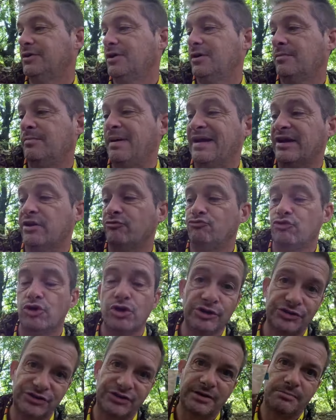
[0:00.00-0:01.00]
a bag of
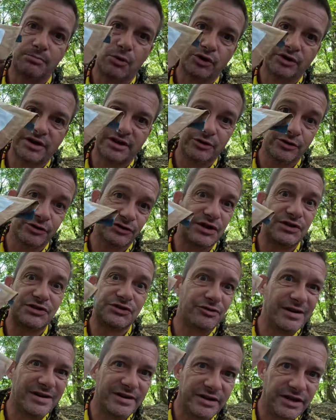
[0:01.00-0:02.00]
roasted monkey nuts. Is
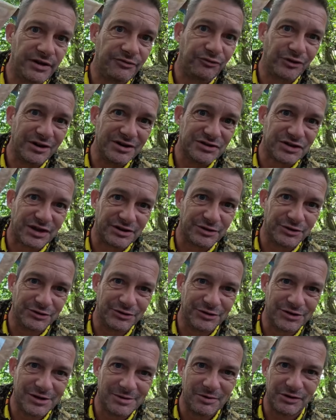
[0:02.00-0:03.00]
there any difference? I don't
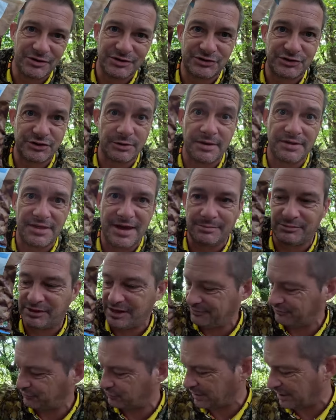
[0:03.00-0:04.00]
know, but there's some of them
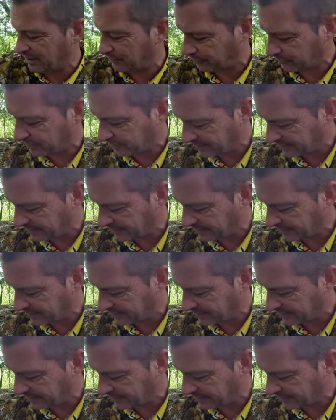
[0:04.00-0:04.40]
left, so I'll throw